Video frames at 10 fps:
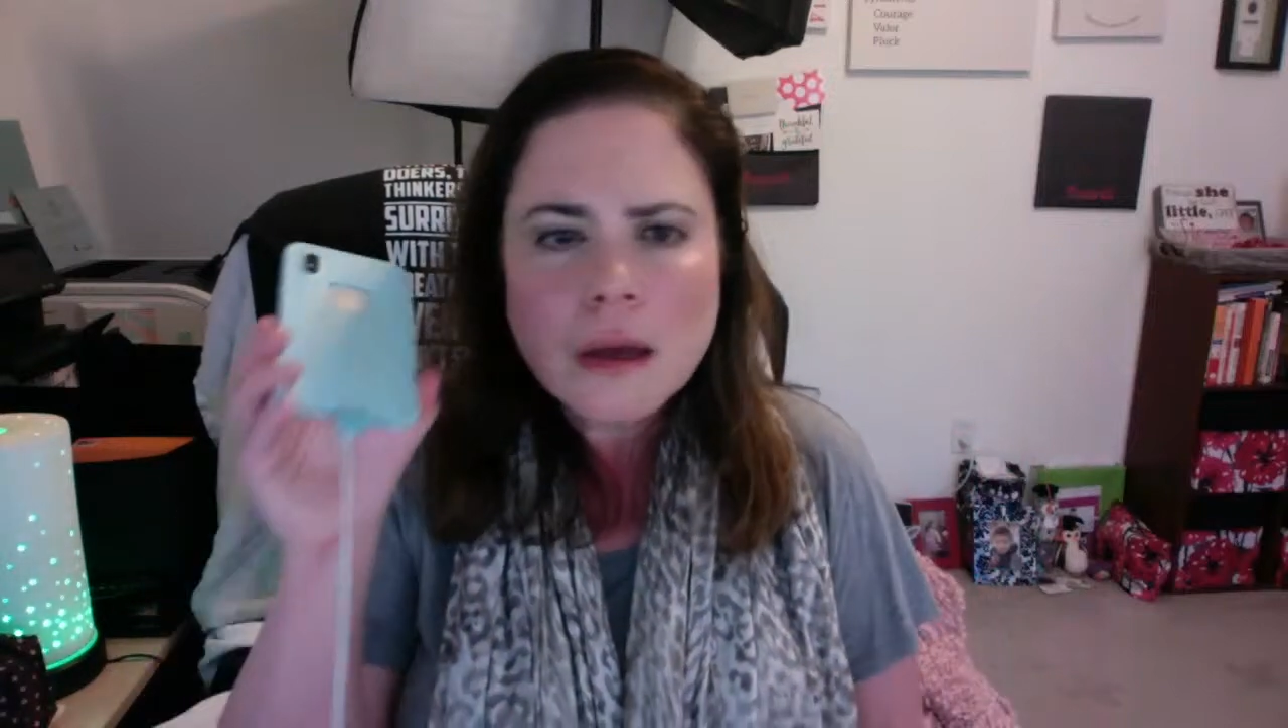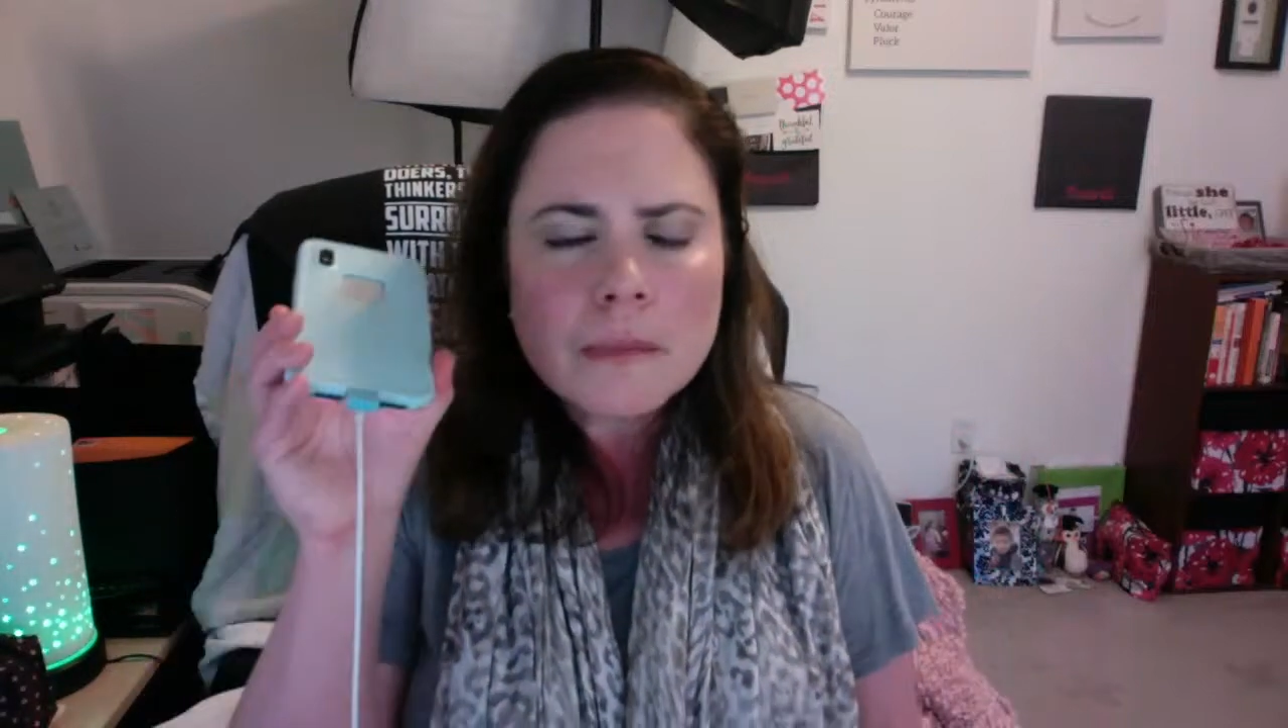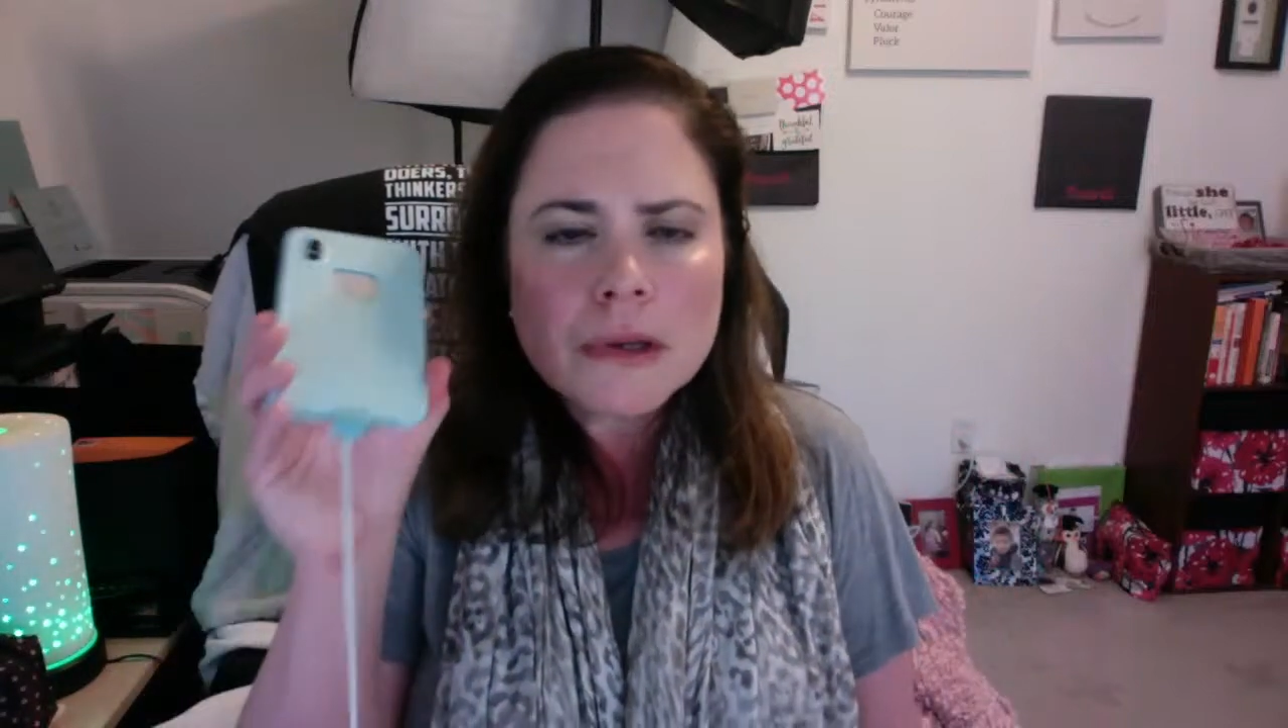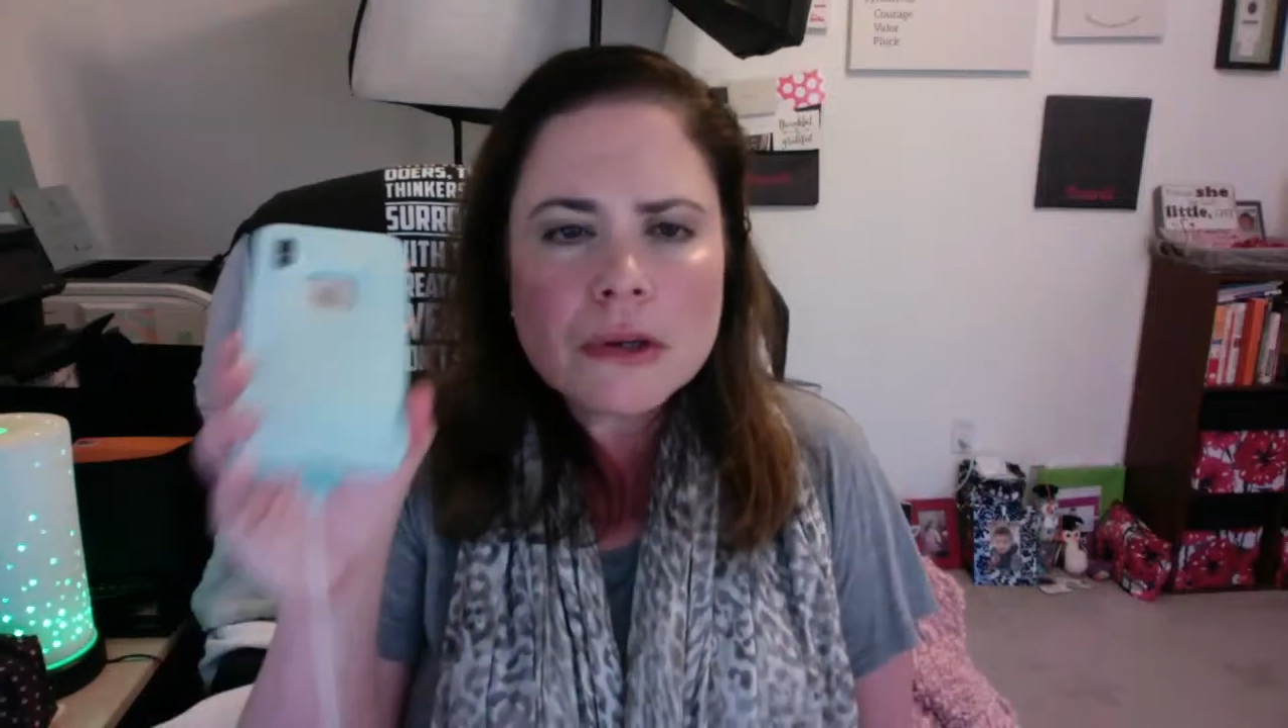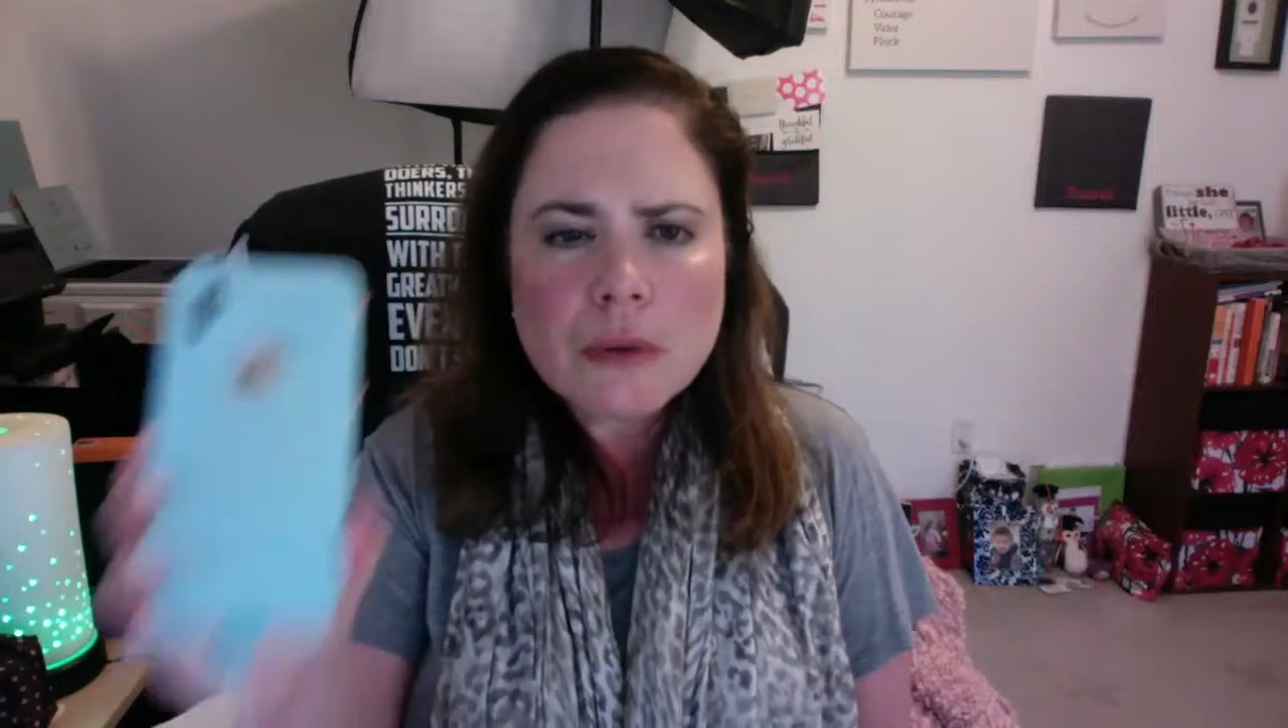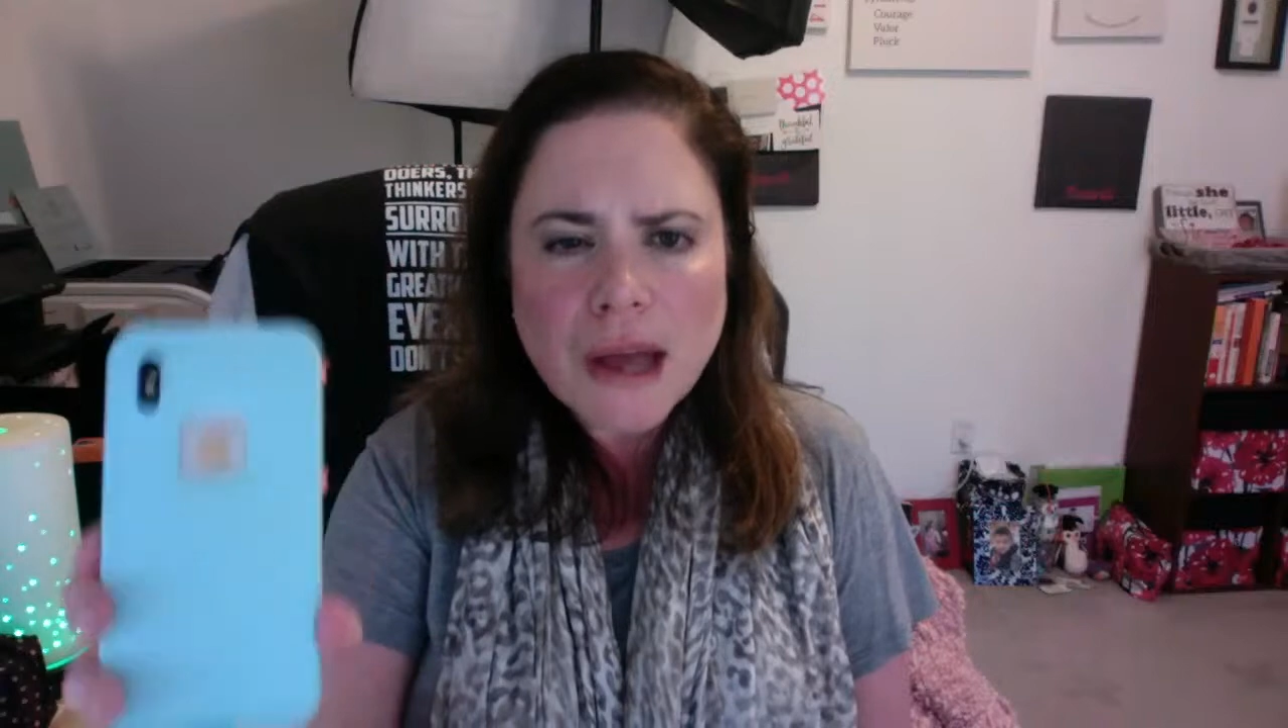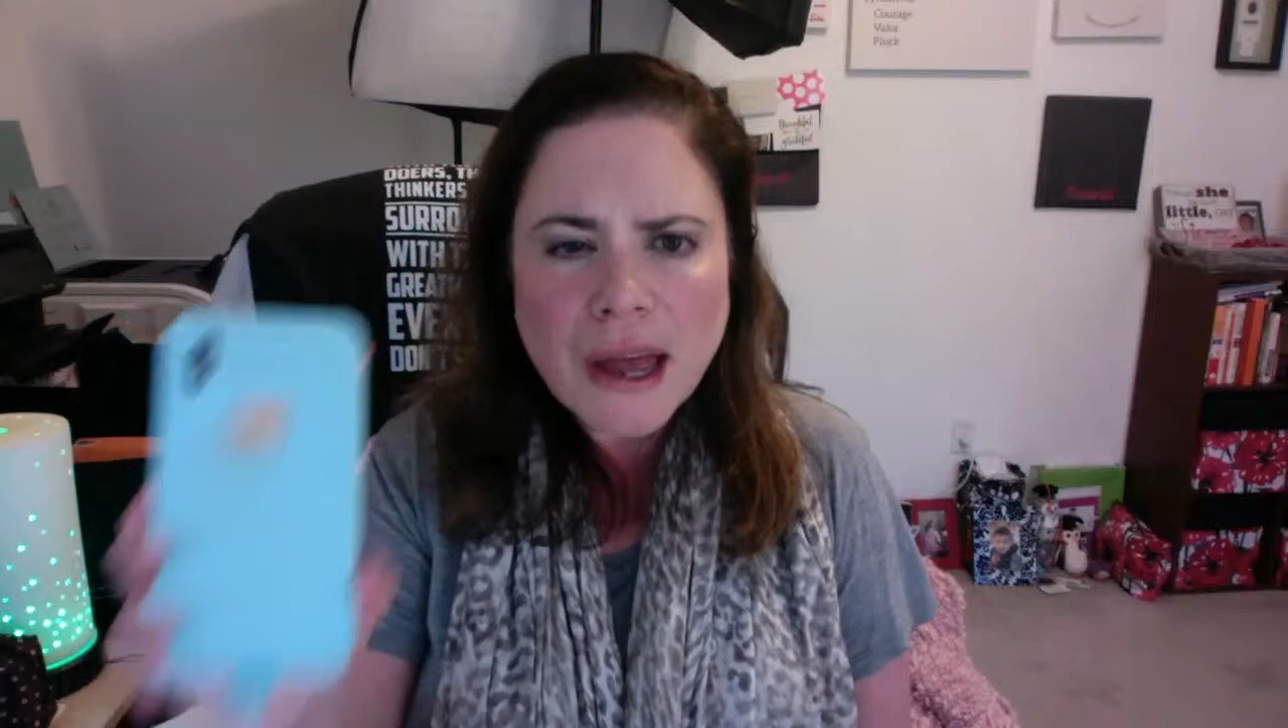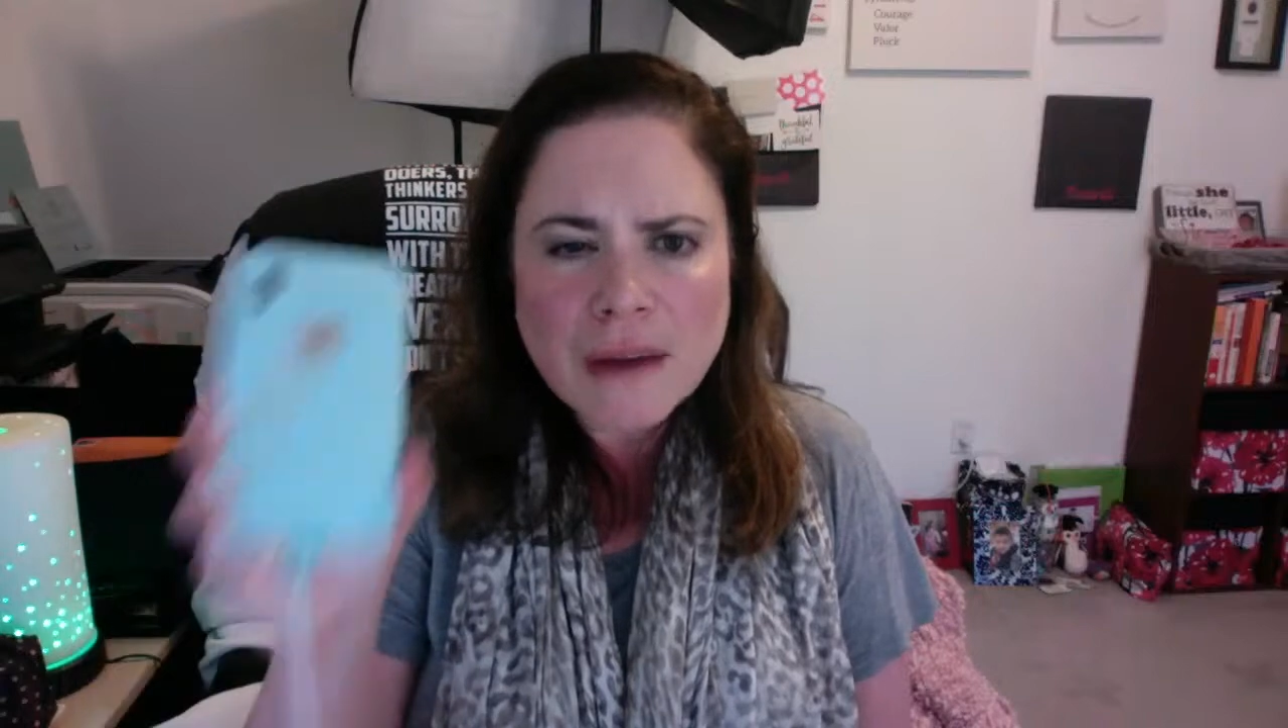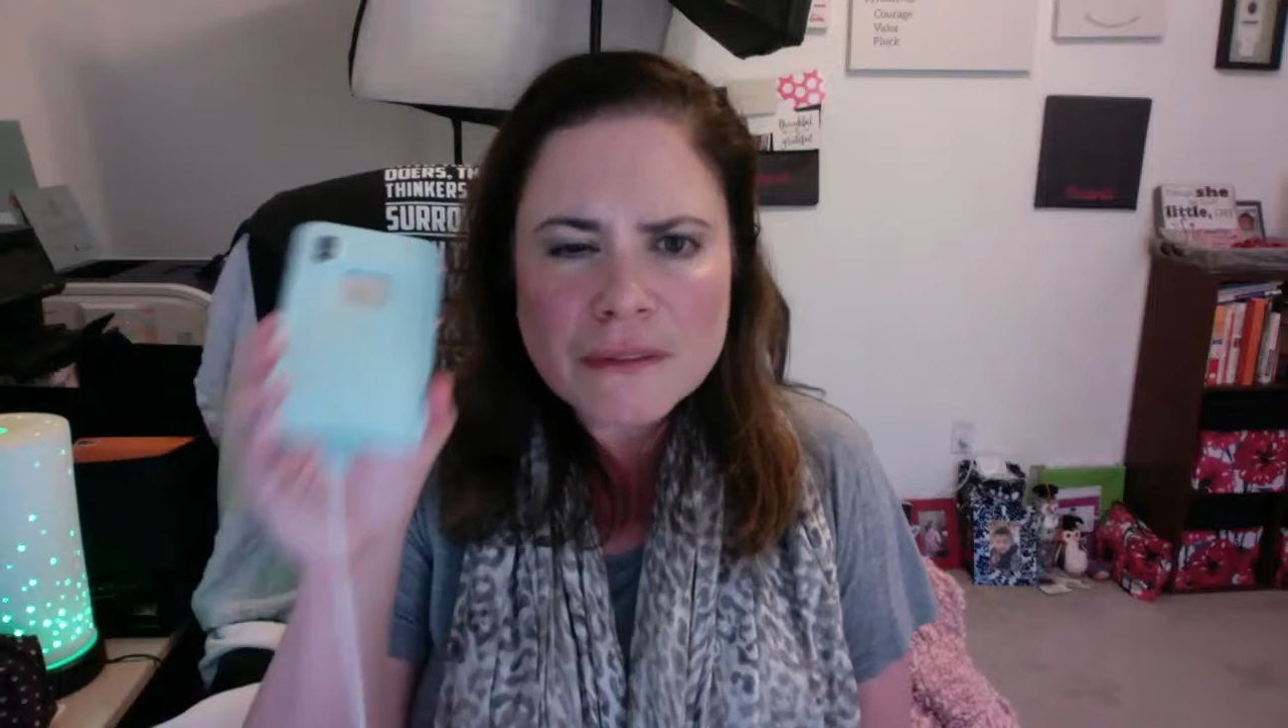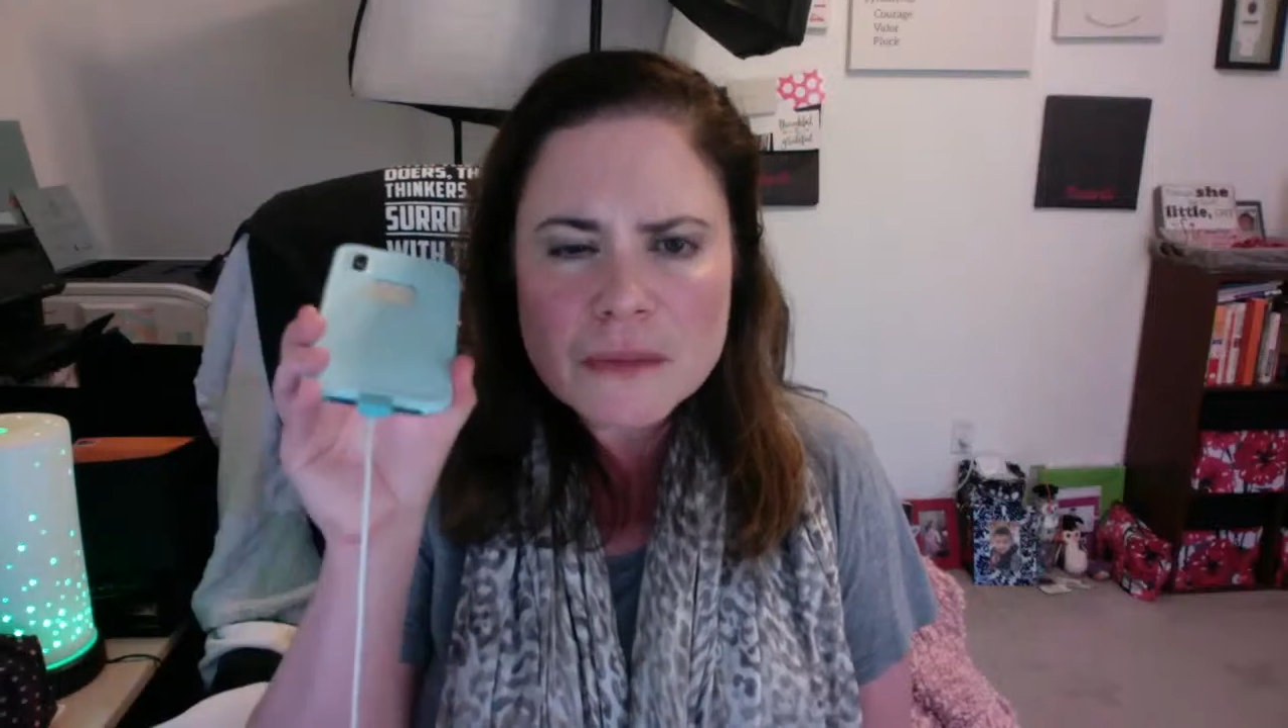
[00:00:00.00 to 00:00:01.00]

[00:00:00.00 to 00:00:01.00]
but you have